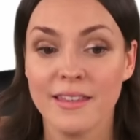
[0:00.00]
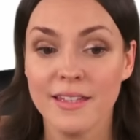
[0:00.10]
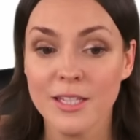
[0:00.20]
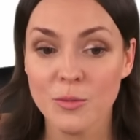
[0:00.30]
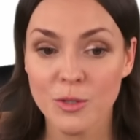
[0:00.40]

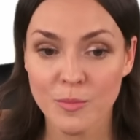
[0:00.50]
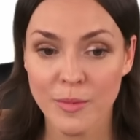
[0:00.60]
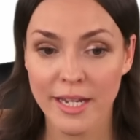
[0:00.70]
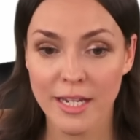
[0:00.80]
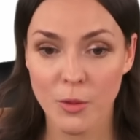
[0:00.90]
This was
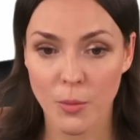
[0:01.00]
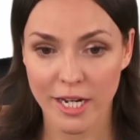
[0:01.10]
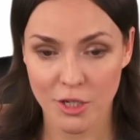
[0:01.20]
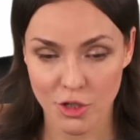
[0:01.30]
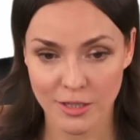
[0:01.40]
my
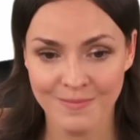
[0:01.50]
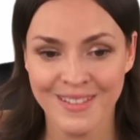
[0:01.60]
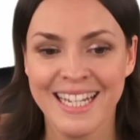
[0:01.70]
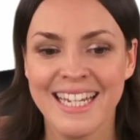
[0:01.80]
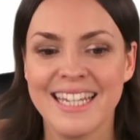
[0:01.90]

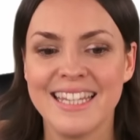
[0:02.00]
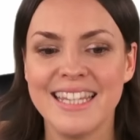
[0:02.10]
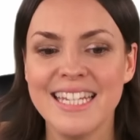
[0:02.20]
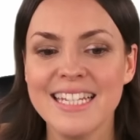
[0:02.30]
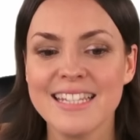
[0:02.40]
equation.
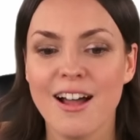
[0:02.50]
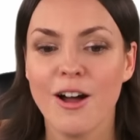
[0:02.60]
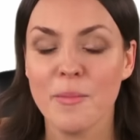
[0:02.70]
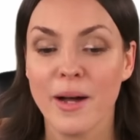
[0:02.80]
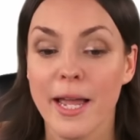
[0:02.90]
These
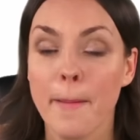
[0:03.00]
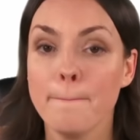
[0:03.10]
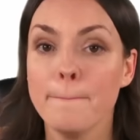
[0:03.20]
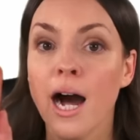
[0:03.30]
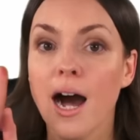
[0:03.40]
are my
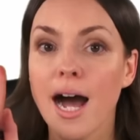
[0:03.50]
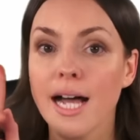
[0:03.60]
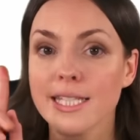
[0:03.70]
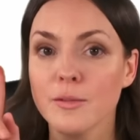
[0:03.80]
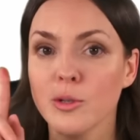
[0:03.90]

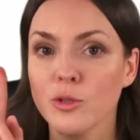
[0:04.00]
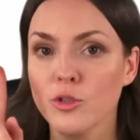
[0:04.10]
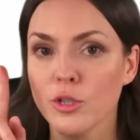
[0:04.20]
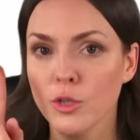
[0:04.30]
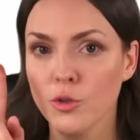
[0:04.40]
possible
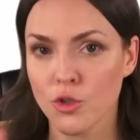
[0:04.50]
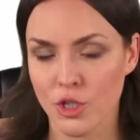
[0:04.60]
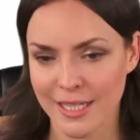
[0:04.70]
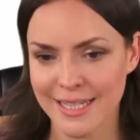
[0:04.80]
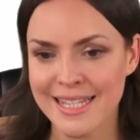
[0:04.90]

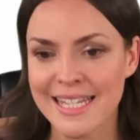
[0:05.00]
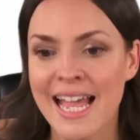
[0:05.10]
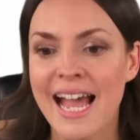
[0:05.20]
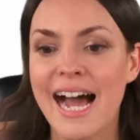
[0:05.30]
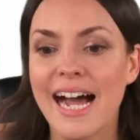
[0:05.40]
solutions.
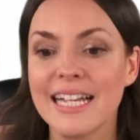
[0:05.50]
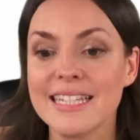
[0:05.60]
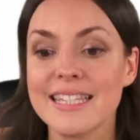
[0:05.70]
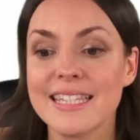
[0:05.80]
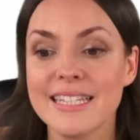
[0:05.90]

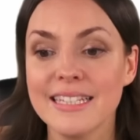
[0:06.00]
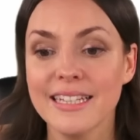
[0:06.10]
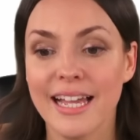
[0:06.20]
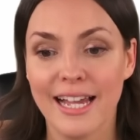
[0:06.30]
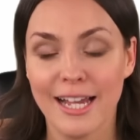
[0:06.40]
I
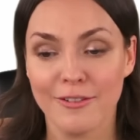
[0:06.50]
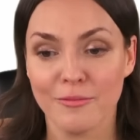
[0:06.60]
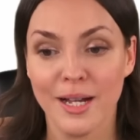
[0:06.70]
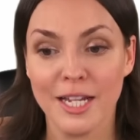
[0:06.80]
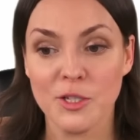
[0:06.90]
still
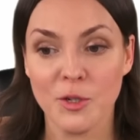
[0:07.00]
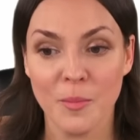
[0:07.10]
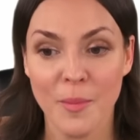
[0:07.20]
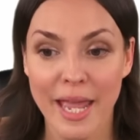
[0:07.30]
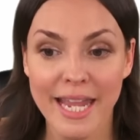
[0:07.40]
have my
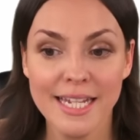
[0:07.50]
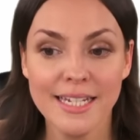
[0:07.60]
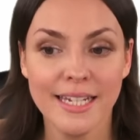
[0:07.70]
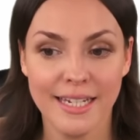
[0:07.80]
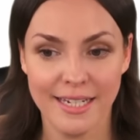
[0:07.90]

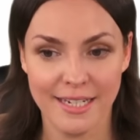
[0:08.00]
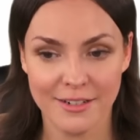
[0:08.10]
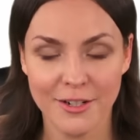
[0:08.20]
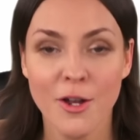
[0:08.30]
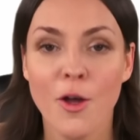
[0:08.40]
domain
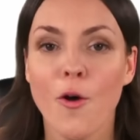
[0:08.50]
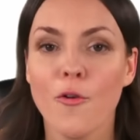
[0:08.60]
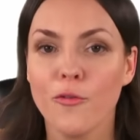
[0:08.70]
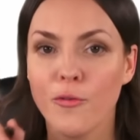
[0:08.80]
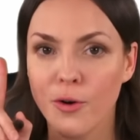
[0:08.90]
here.
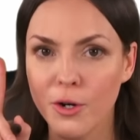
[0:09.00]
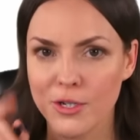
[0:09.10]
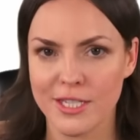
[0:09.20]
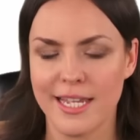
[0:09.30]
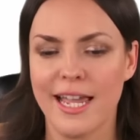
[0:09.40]

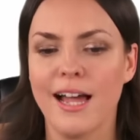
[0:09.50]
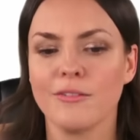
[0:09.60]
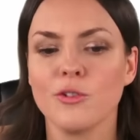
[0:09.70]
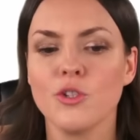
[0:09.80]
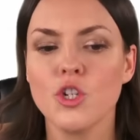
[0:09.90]
First, I
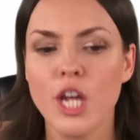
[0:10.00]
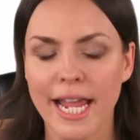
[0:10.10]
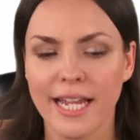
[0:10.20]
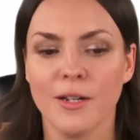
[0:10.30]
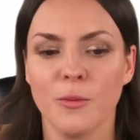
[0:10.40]
have to
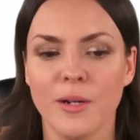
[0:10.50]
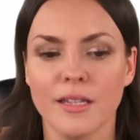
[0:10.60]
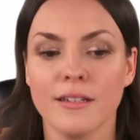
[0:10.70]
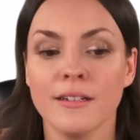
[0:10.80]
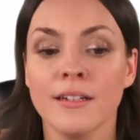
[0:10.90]
check
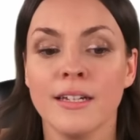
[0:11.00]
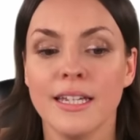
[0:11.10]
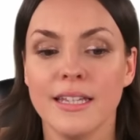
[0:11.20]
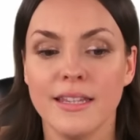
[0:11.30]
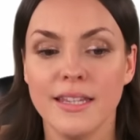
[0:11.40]
whether
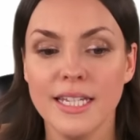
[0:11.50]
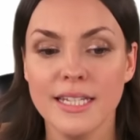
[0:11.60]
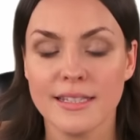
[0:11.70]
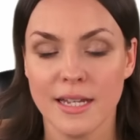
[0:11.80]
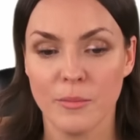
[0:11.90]

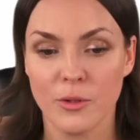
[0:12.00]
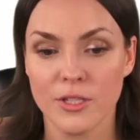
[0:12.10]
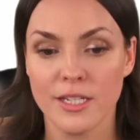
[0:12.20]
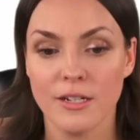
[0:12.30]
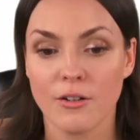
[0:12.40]
these
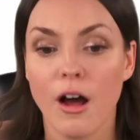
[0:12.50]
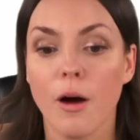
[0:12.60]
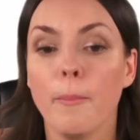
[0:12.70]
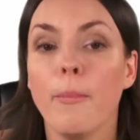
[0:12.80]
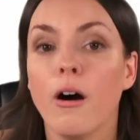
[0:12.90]
numbers here
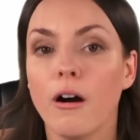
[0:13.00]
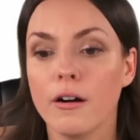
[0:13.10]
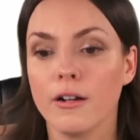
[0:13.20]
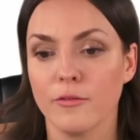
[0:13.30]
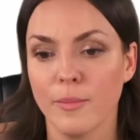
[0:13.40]
are
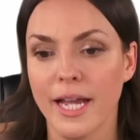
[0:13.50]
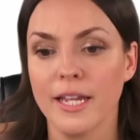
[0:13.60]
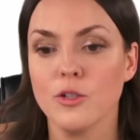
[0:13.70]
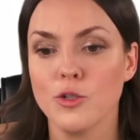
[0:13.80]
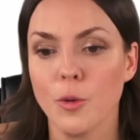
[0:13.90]
part of
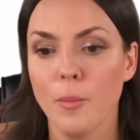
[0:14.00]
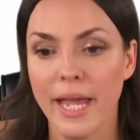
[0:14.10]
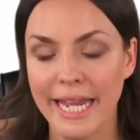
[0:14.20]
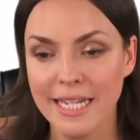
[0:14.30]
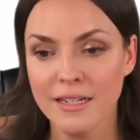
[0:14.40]
my
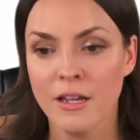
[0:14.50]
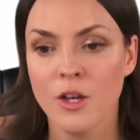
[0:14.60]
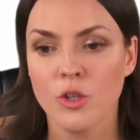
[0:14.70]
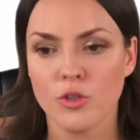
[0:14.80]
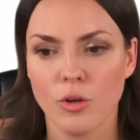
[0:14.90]
domain.
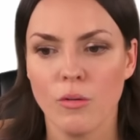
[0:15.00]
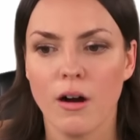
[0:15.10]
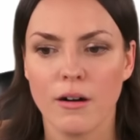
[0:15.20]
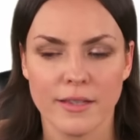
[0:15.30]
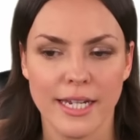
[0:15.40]
So
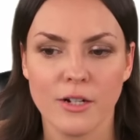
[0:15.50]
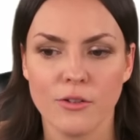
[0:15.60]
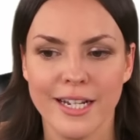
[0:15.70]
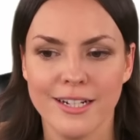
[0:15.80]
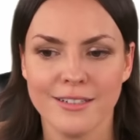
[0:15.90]
are they
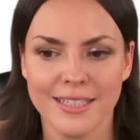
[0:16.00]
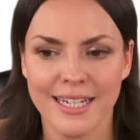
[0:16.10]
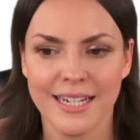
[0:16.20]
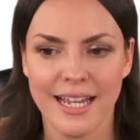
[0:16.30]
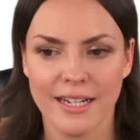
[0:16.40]
greater
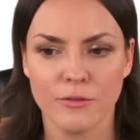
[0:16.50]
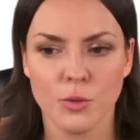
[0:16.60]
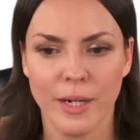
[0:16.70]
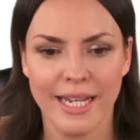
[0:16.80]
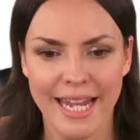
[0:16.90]
than negative
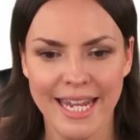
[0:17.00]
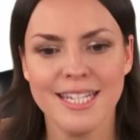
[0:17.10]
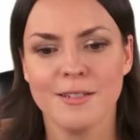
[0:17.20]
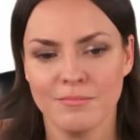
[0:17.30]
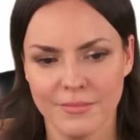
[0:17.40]

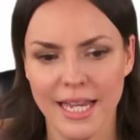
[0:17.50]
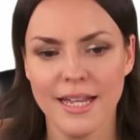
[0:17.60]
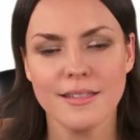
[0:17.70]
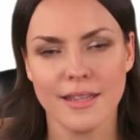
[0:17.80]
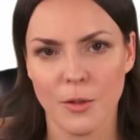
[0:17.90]
28?
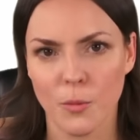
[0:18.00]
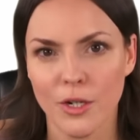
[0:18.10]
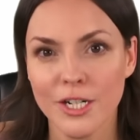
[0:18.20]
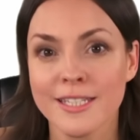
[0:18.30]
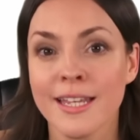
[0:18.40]
Yes, that
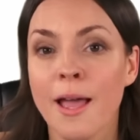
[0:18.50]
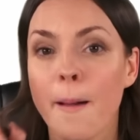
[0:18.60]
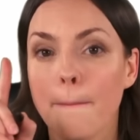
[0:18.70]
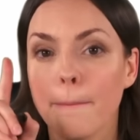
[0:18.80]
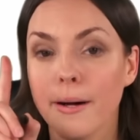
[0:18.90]
works.
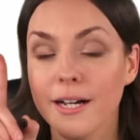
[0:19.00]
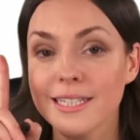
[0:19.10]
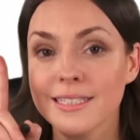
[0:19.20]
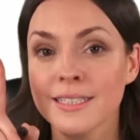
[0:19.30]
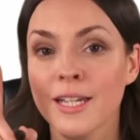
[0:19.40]

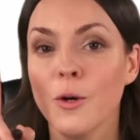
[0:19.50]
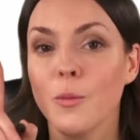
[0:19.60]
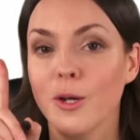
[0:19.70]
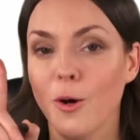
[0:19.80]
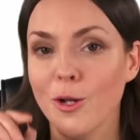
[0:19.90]
But
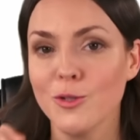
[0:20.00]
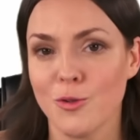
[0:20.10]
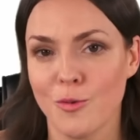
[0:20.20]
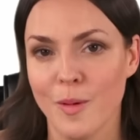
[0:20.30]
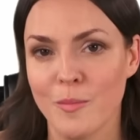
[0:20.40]
we
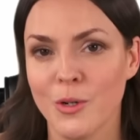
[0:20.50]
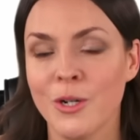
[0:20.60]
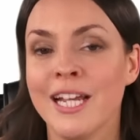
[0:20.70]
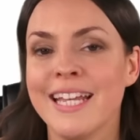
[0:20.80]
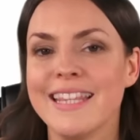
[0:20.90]
also
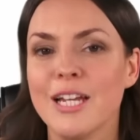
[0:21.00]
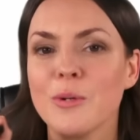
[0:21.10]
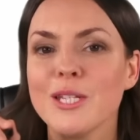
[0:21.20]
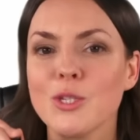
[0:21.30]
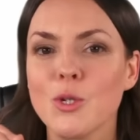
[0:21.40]
remember
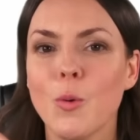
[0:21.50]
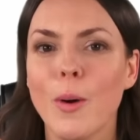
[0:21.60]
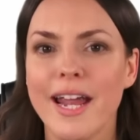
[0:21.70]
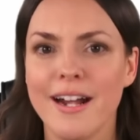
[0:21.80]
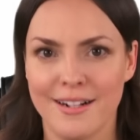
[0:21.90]
that we
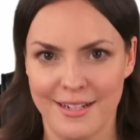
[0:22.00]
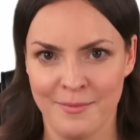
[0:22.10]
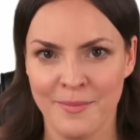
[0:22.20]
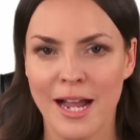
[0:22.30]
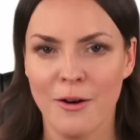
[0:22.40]

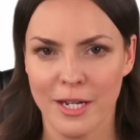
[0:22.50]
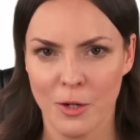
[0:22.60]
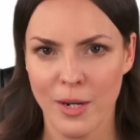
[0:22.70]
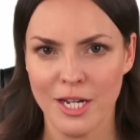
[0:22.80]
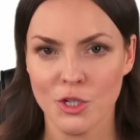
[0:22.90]
squared our
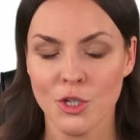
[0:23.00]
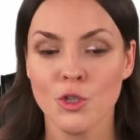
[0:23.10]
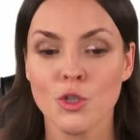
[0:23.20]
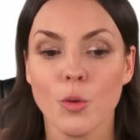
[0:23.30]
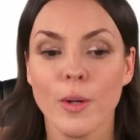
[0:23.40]

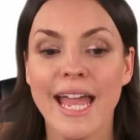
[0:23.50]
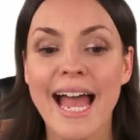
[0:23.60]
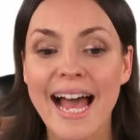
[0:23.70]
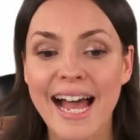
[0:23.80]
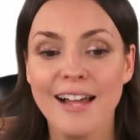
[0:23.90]
equation, so we
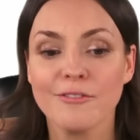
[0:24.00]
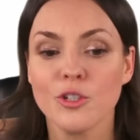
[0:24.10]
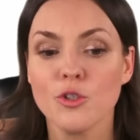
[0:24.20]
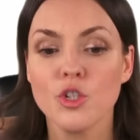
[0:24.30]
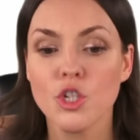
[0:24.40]
have
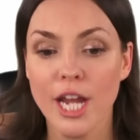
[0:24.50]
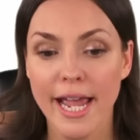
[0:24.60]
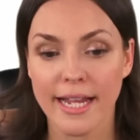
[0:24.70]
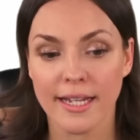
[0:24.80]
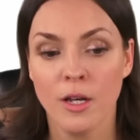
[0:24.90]
to
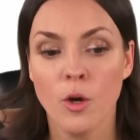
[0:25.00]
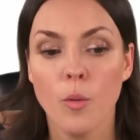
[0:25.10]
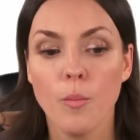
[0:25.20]
check